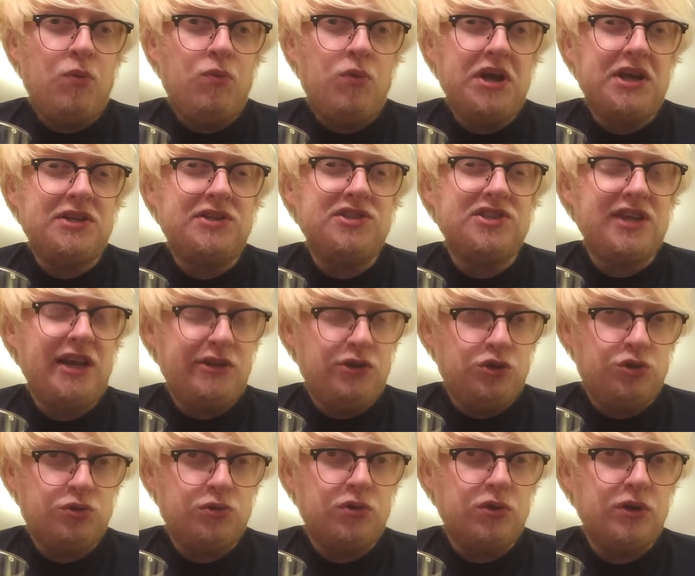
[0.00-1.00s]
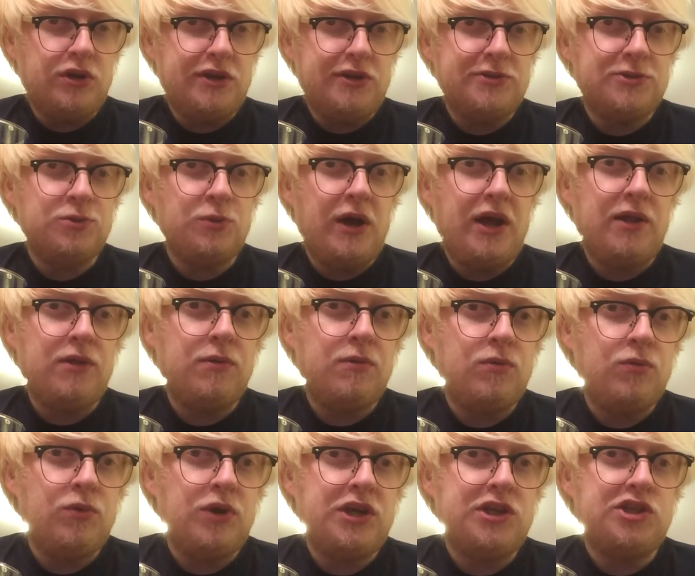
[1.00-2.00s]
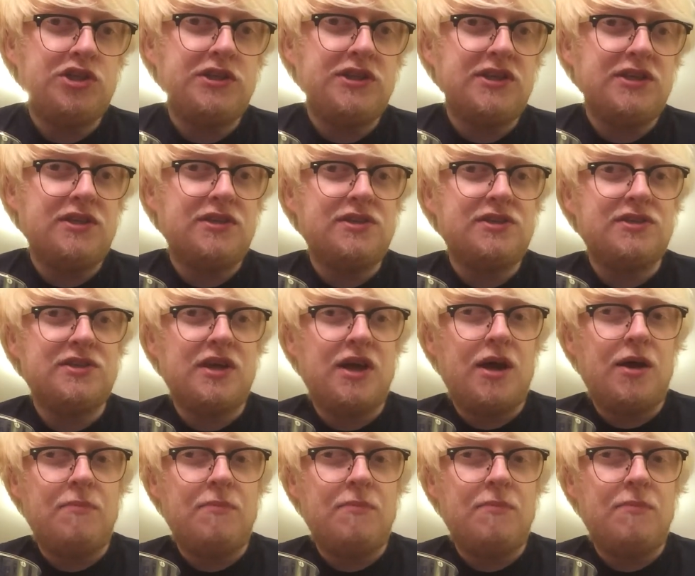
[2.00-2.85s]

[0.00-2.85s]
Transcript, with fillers: Wigan Central as well, which is